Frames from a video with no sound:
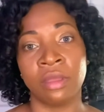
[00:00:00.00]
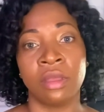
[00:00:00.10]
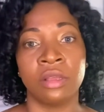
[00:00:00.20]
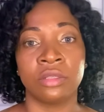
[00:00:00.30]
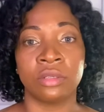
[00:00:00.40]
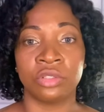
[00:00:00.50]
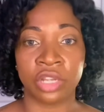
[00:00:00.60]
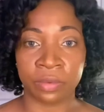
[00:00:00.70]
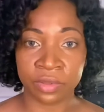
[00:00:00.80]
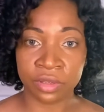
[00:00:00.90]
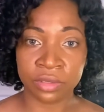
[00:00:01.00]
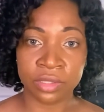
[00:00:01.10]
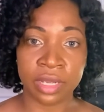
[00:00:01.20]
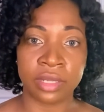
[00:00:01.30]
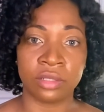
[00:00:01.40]
So check with your
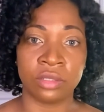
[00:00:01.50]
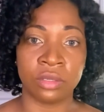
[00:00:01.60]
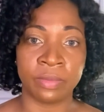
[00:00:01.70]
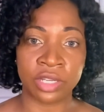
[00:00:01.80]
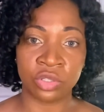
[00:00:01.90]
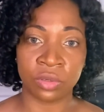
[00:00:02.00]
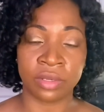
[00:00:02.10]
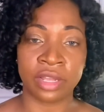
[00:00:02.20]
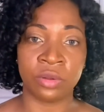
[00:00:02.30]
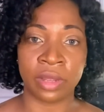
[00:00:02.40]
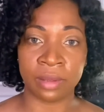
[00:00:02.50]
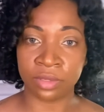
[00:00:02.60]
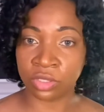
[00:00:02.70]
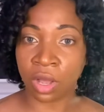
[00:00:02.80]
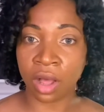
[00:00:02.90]
states to make sure that you're able
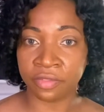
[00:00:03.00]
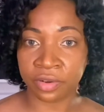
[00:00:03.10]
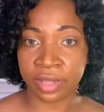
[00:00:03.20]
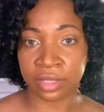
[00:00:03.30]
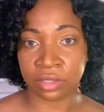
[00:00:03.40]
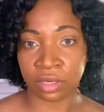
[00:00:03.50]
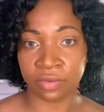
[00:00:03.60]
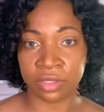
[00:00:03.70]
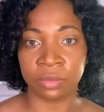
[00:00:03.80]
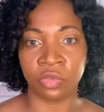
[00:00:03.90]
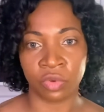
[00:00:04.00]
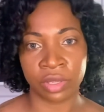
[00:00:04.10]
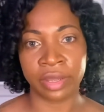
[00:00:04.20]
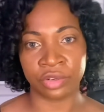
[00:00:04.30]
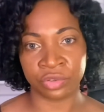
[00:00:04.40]
to offer that service before you
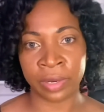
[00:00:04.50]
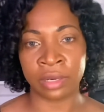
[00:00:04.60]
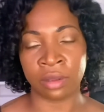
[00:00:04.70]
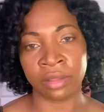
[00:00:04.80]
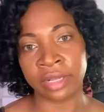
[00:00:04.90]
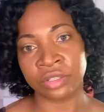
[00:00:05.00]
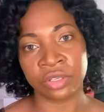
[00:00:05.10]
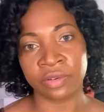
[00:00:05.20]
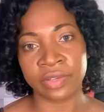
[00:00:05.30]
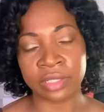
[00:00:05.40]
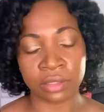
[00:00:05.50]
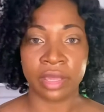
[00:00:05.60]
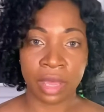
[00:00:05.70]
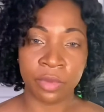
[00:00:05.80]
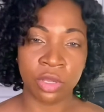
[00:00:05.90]
get trained on that service.
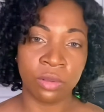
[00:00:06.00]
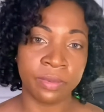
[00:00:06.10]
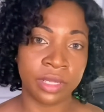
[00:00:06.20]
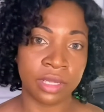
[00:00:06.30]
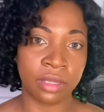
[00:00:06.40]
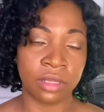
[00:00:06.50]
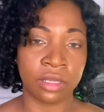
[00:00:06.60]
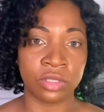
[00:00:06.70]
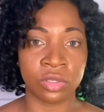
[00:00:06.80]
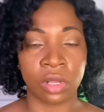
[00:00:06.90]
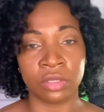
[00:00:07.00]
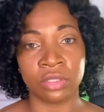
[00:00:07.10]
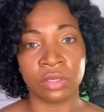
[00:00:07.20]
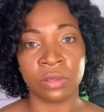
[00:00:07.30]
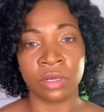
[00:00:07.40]
Chemical peel is
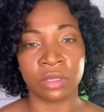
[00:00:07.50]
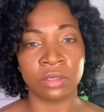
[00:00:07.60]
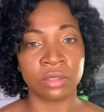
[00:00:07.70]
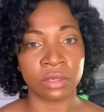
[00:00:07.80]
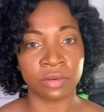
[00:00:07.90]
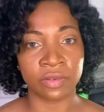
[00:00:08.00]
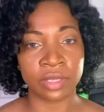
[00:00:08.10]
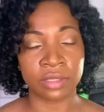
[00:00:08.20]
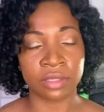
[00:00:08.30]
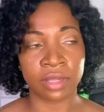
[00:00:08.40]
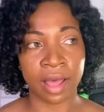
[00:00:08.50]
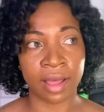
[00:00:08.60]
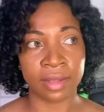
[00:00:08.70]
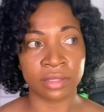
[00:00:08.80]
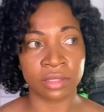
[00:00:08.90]
also another service that